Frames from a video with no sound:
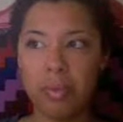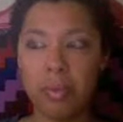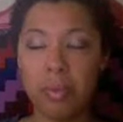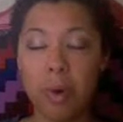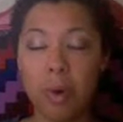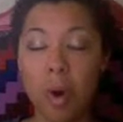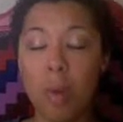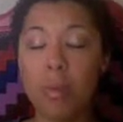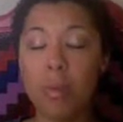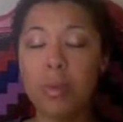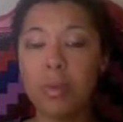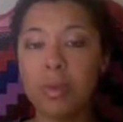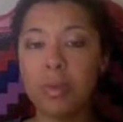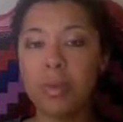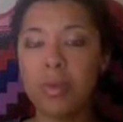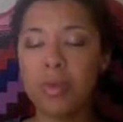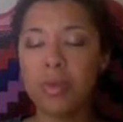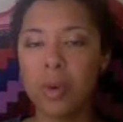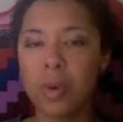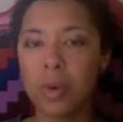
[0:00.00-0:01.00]
almost been
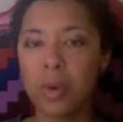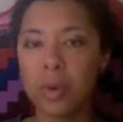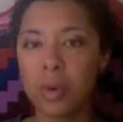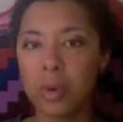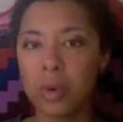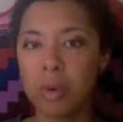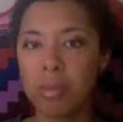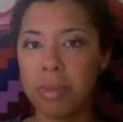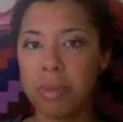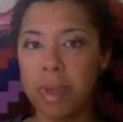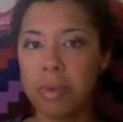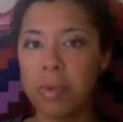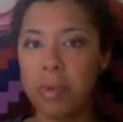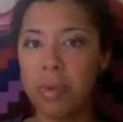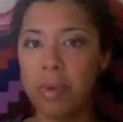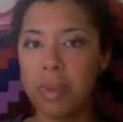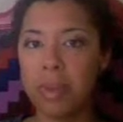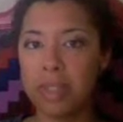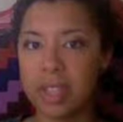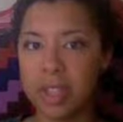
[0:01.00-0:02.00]
forced to sort of pay
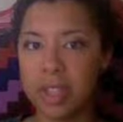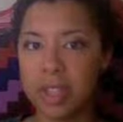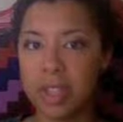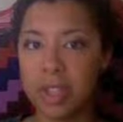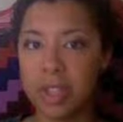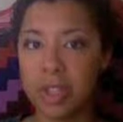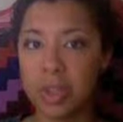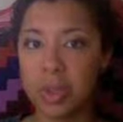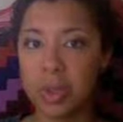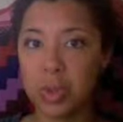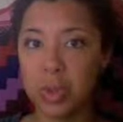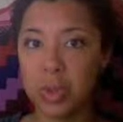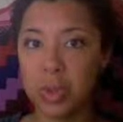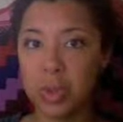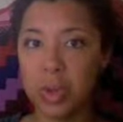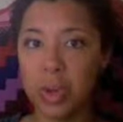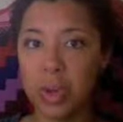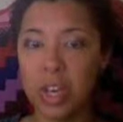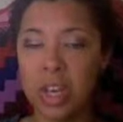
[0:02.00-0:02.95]
more attention to